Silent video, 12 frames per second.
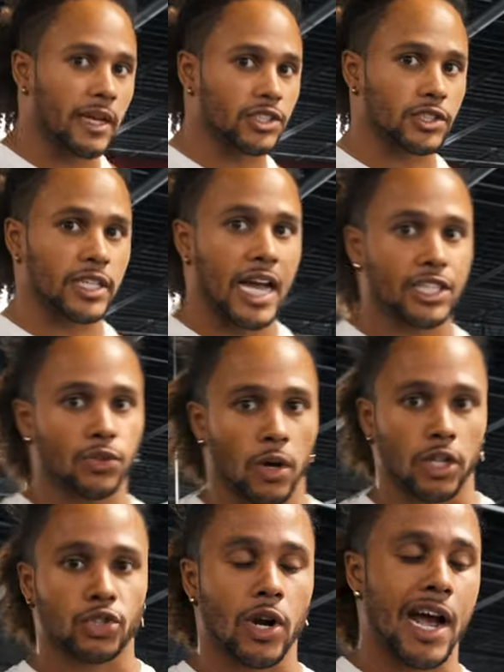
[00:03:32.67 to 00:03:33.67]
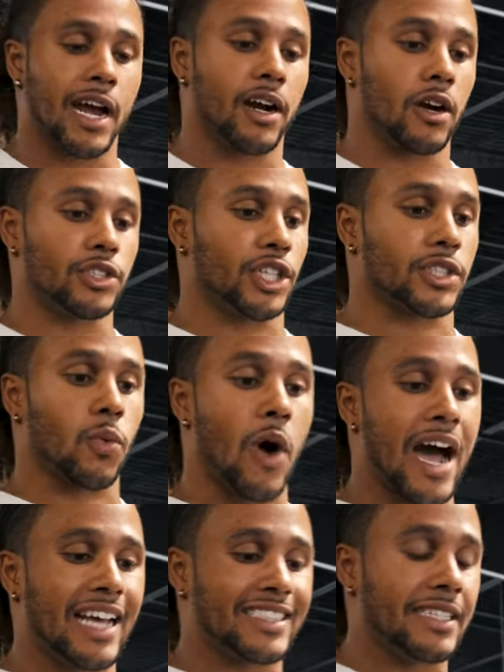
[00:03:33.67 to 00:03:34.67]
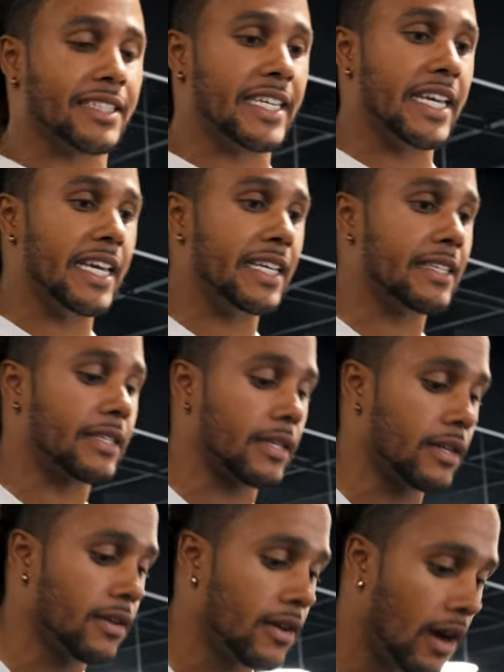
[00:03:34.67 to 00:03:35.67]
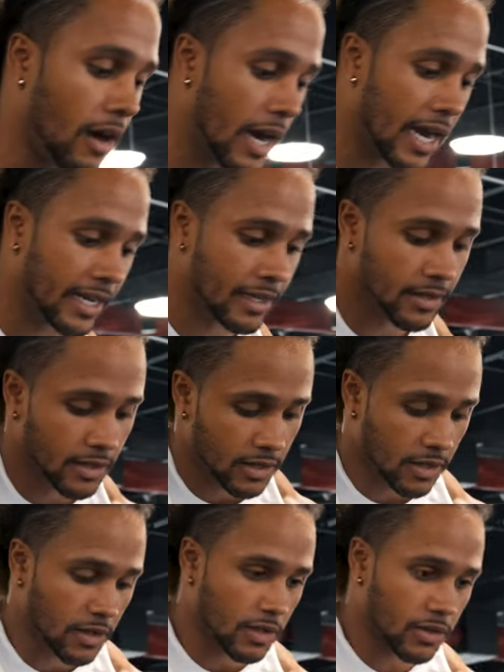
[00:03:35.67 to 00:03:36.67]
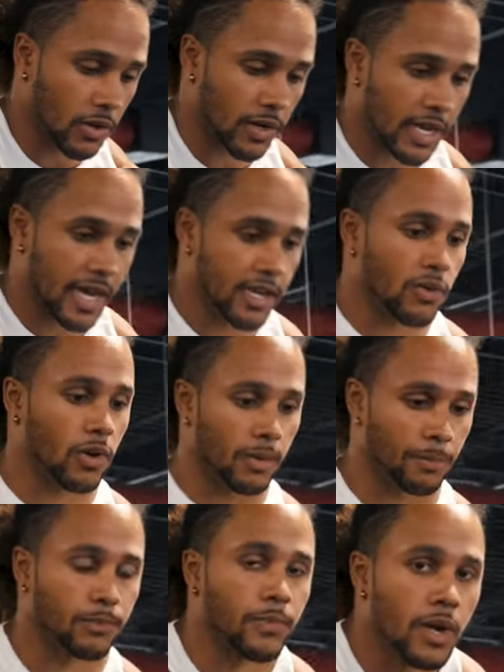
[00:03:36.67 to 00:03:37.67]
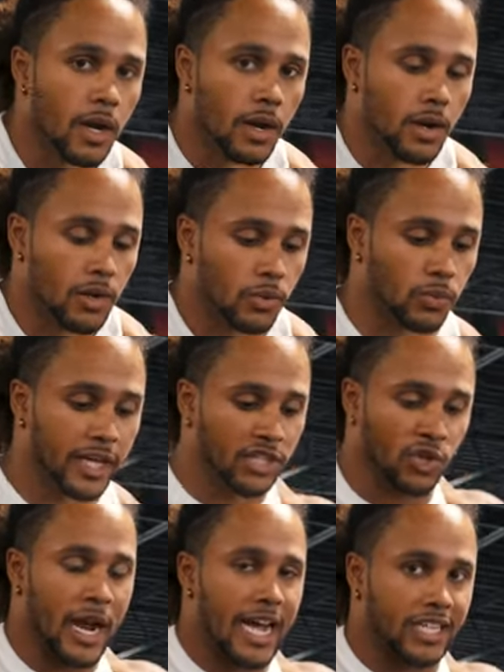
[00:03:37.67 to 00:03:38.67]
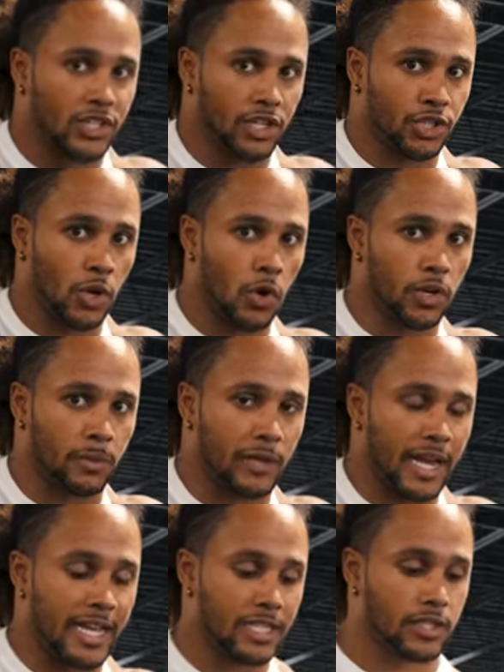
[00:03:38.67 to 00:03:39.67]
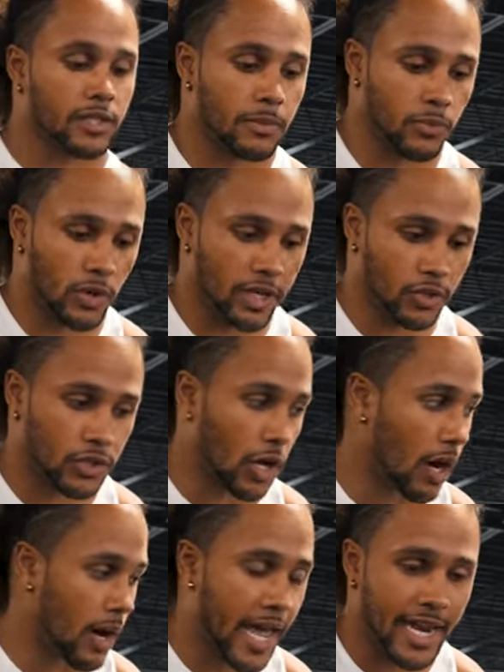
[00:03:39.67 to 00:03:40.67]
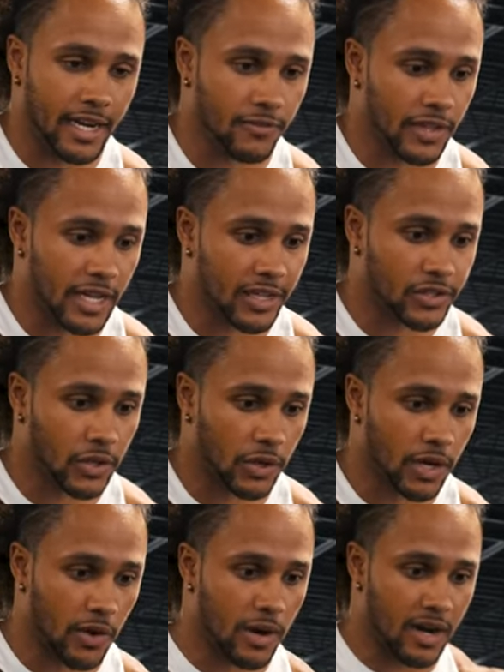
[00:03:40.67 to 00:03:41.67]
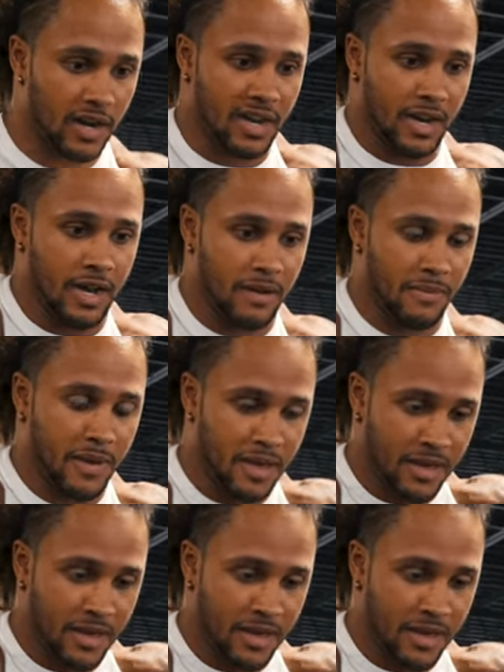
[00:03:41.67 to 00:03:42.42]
exercise you want to try are just Y's and T's, all right? So again, you want to retract your shoulder blades when you start any of these. So you go up,